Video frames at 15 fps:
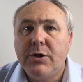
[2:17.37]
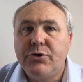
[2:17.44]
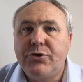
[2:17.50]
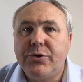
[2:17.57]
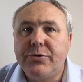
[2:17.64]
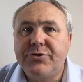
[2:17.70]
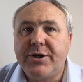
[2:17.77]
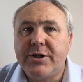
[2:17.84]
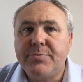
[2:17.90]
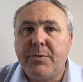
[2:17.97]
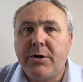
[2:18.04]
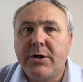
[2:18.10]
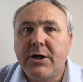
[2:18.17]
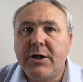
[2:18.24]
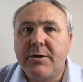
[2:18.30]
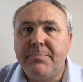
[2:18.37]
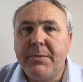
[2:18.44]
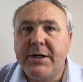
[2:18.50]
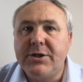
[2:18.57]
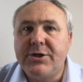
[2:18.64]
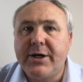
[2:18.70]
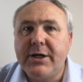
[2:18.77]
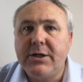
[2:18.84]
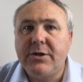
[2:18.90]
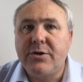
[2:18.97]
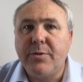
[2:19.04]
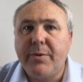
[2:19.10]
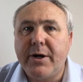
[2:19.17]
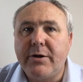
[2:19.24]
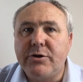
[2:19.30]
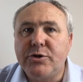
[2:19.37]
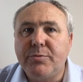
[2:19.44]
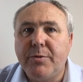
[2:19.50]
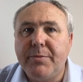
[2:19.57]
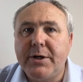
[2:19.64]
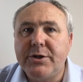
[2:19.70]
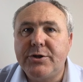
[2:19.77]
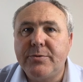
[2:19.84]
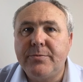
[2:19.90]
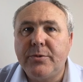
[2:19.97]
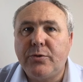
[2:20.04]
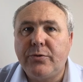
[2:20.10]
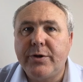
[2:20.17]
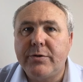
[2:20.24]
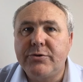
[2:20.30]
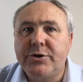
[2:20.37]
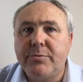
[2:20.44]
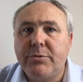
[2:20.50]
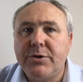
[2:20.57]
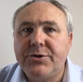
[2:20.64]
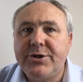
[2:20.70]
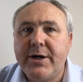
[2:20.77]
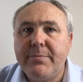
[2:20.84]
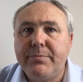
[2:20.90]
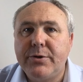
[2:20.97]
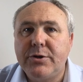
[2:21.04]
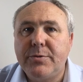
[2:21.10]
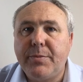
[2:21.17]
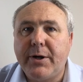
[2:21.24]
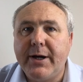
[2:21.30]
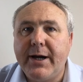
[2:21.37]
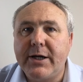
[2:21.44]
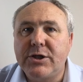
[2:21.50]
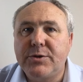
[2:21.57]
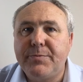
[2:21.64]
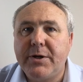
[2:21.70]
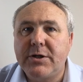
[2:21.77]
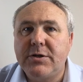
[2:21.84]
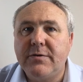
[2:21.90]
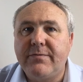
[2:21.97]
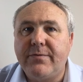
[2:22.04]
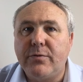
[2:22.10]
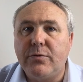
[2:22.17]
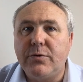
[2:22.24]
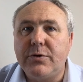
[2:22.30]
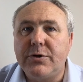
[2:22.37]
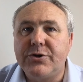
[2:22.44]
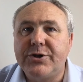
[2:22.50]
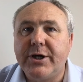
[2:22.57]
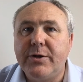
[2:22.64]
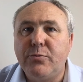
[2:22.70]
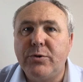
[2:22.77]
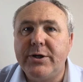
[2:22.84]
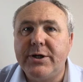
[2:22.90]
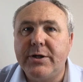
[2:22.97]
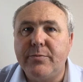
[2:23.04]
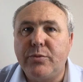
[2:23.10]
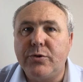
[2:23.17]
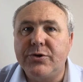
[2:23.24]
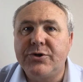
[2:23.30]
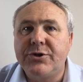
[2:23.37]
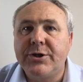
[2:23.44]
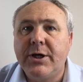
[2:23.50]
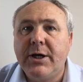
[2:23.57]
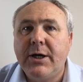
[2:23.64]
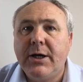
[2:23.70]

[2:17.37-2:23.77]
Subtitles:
Tuesday's market maintained the bearish momentum, although somewhat tempered by expected falls in wind inputs,